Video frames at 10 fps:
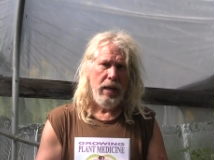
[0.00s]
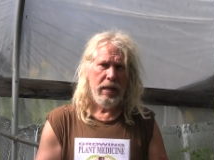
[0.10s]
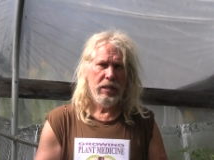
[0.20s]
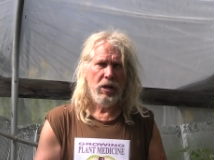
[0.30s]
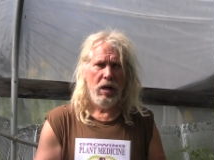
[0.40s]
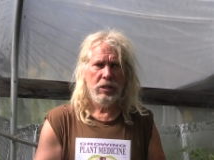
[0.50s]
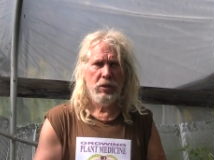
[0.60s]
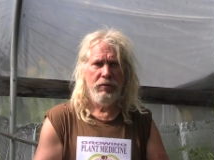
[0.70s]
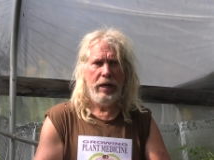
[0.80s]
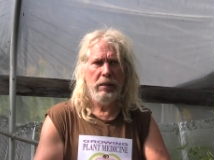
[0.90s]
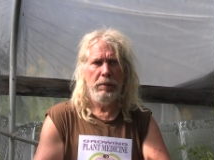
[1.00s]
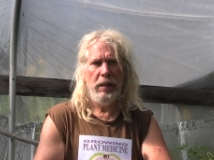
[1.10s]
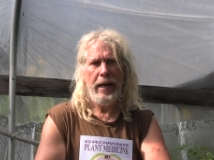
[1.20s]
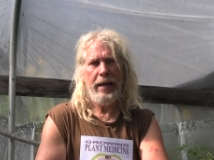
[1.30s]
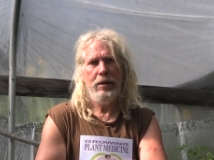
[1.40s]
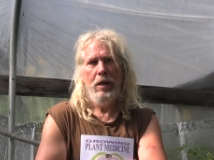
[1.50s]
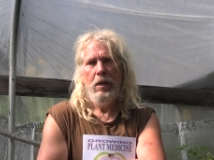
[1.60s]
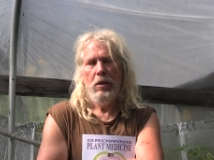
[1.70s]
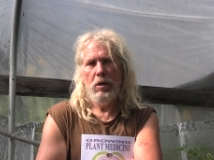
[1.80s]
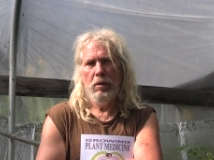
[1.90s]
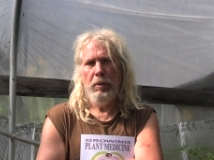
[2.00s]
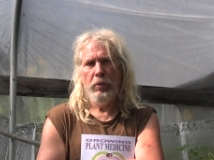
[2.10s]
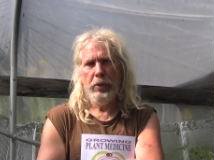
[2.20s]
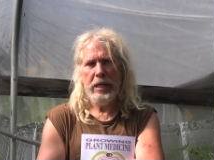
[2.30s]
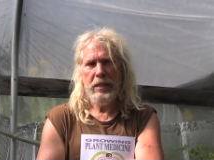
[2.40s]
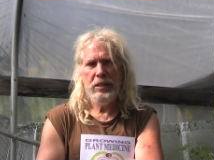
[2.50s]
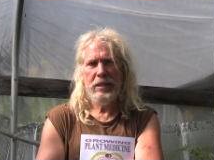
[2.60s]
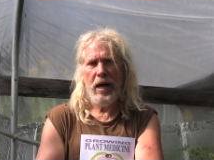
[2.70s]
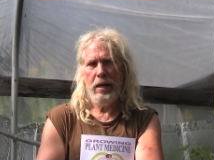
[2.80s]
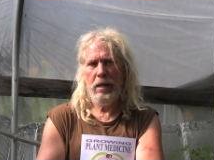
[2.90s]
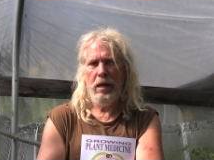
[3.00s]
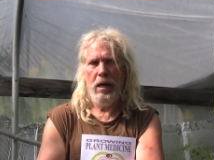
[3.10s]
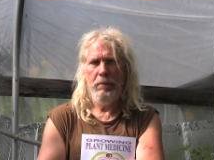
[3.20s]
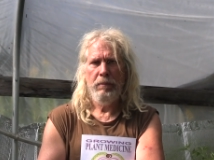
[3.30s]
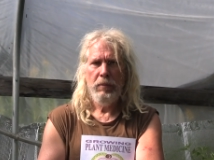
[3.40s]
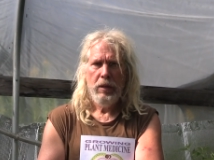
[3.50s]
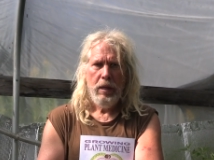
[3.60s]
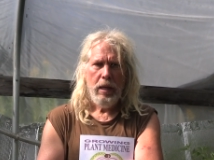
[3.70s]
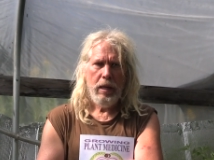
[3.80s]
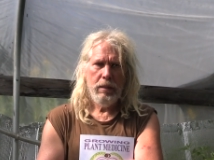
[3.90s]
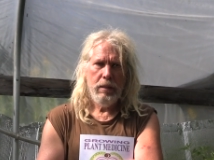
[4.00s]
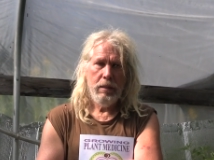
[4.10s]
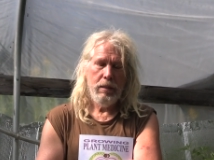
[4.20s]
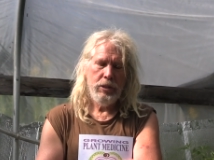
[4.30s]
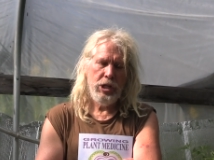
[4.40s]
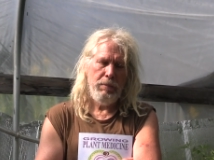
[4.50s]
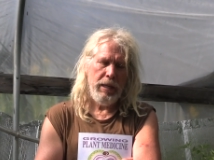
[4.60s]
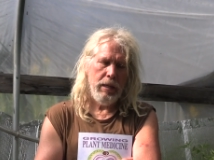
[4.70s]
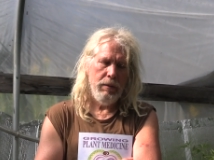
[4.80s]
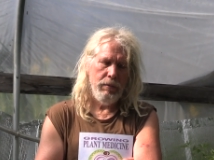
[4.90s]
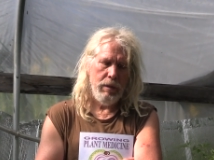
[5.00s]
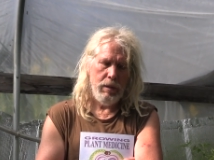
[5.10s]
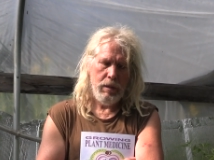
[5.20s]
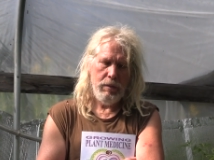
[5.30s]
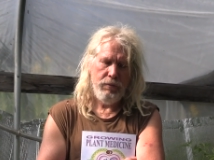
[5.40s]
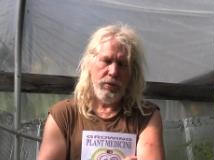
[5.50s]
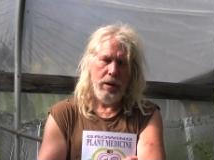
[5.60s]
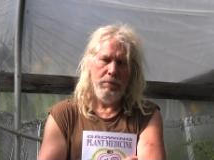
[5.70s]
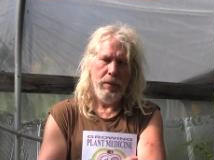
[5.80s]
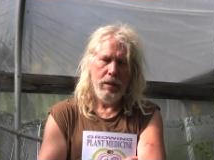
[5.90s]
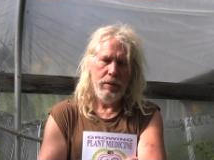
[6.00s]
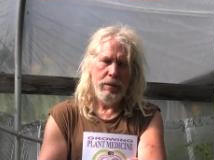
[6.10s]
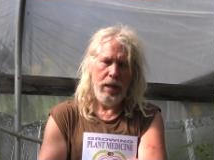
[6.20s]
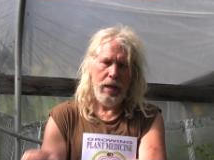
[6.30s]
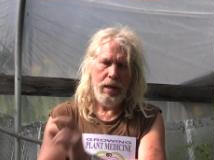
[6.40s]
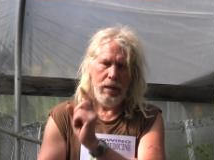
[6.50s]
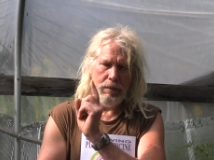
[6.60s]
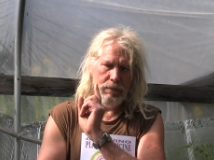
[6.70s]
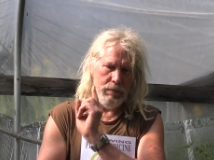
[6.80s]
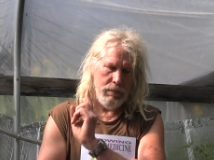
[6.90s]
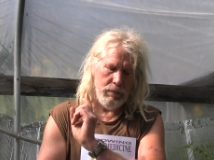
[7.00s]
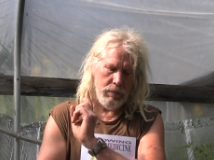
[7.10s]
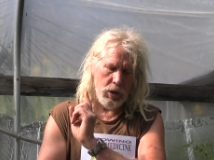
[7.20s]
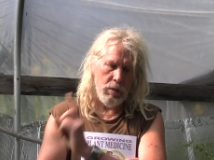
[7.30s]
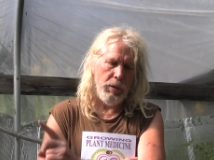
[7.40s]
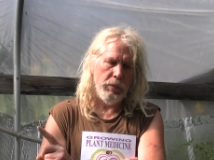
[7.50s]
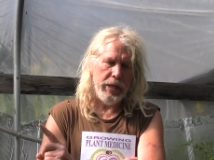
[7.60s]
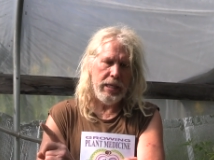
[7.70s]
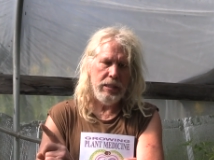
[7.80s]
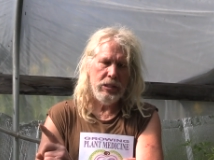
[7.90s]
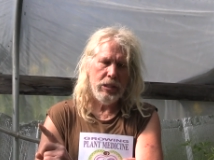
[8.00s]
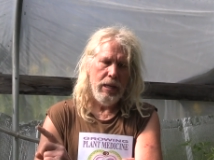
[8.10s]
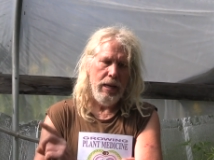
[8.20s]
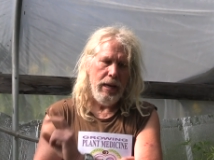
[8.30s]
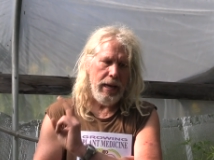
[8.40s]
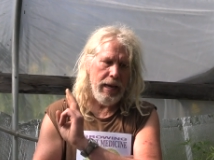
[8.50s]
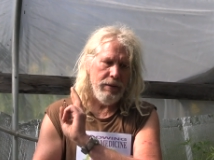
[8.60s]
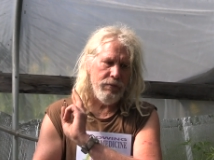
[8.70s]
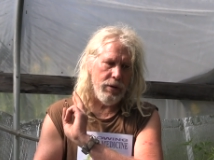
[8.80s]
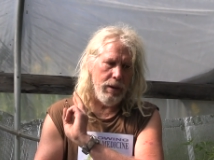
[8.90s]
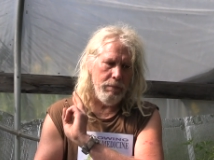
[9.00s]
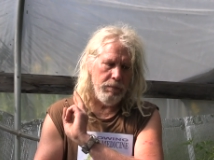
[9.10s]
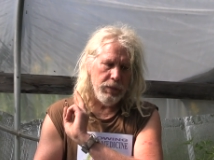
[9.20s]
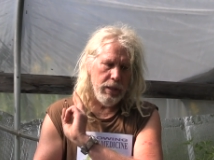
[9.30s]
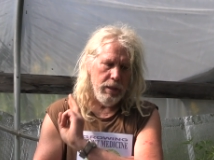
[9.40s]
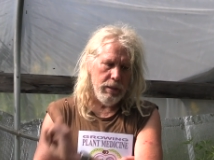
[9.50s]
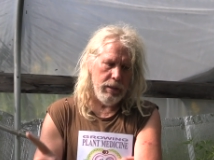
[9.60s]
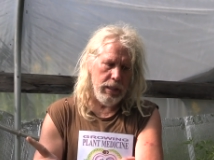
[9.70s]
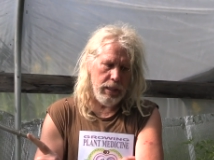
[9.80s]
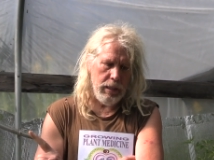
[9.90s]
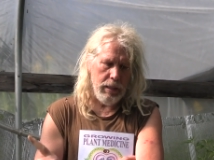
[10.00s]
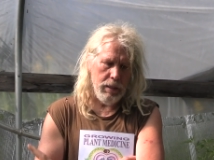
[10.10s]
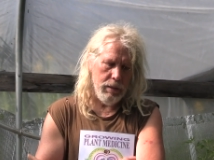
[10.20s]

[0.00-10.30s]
And it's also available at herbalreads.com. Shipping from uh, Herbal Reads and from the